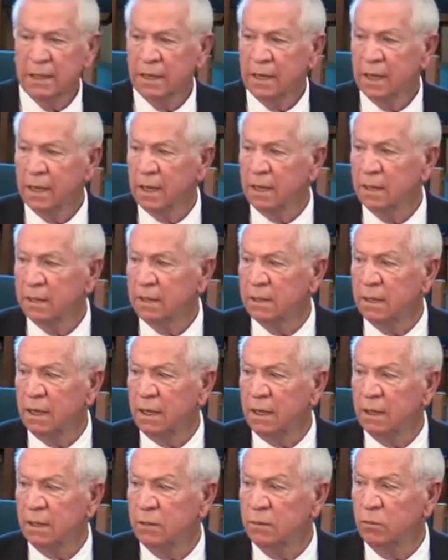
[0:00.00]
And
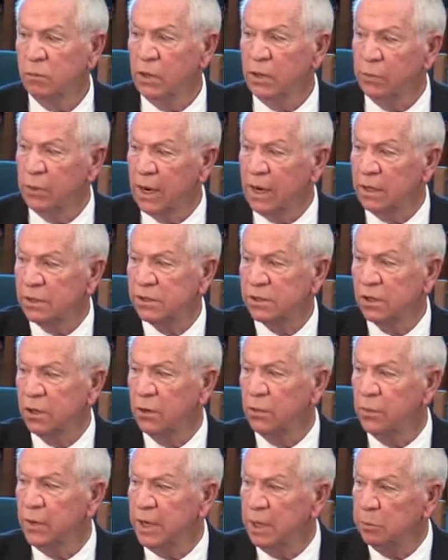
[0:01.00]
uh, we were out soul
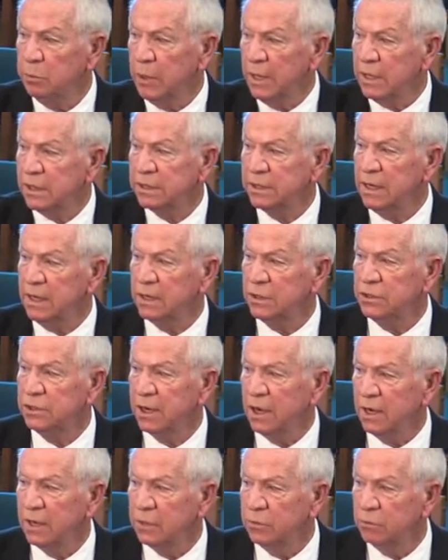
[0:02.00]
winning, passing out
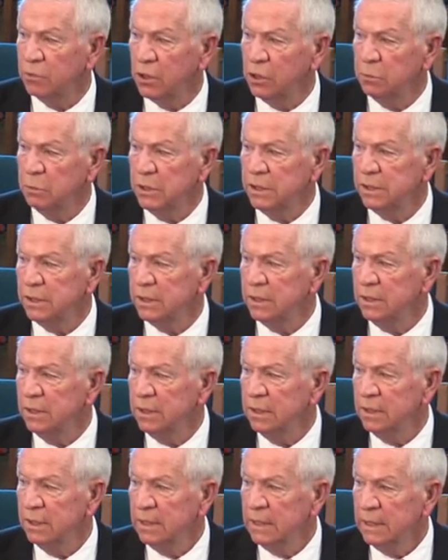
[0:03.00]
John and Romans.
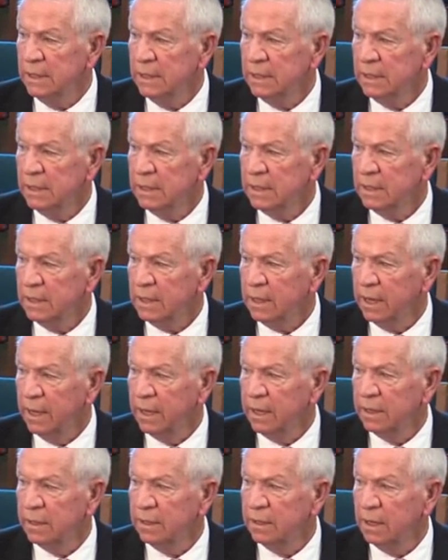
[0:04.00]

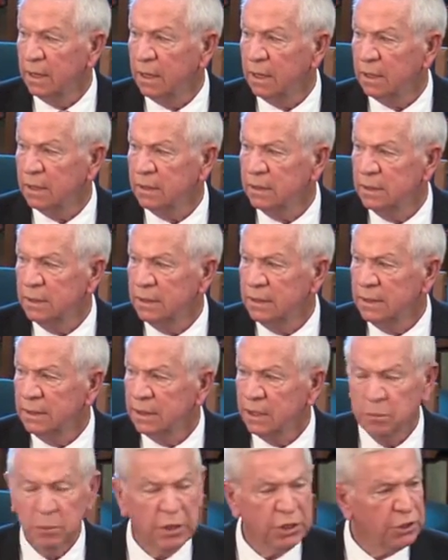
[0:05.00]
And uh,
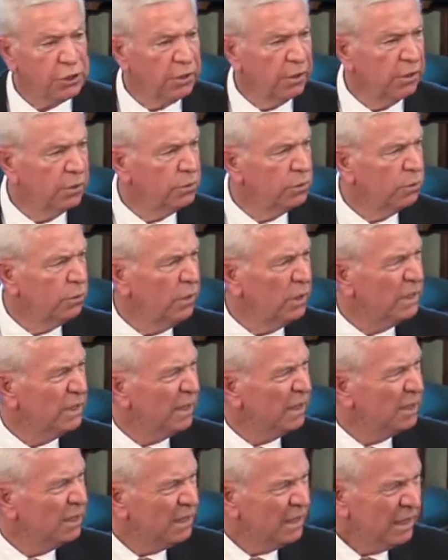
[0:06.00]
the missionary was with us
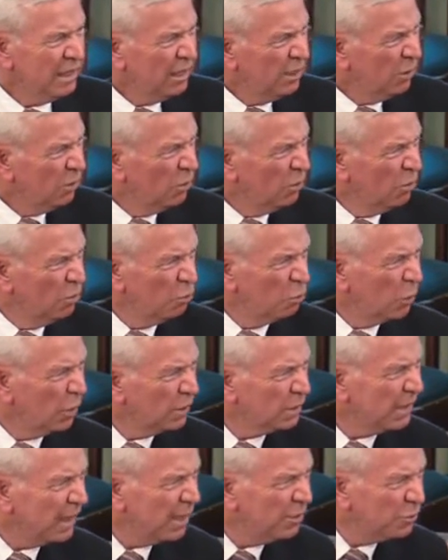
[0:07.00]
said, Oh, Brother
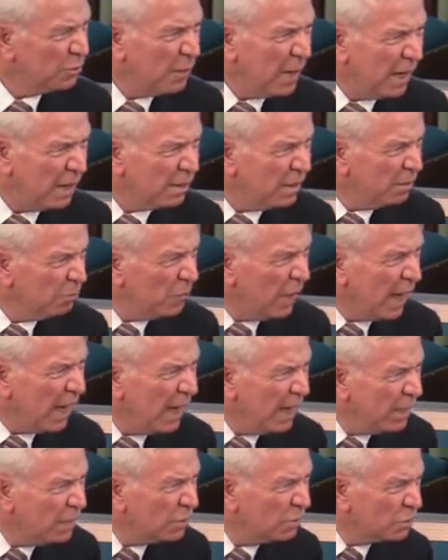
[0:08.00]
Dave, my, my
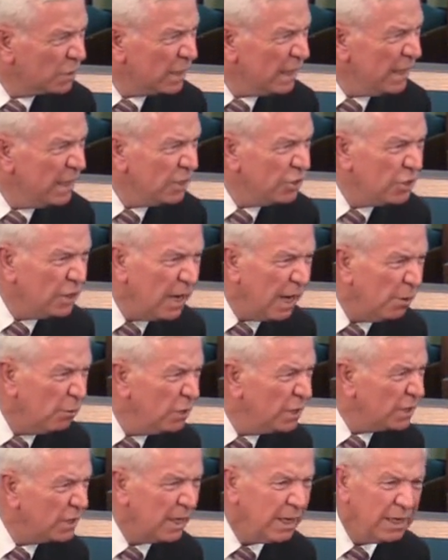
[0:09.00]
ankle's itching. I
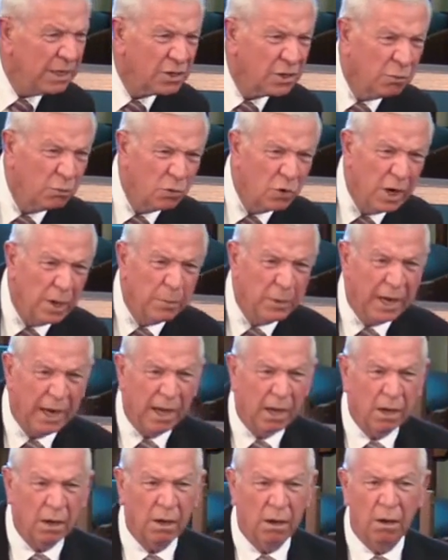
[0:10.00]
wish I had some rubbing
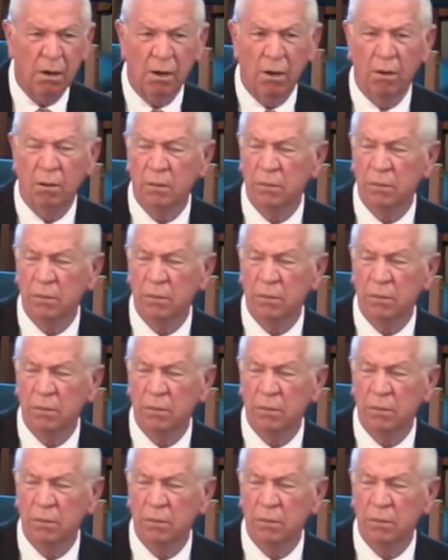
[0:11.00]
alcohol.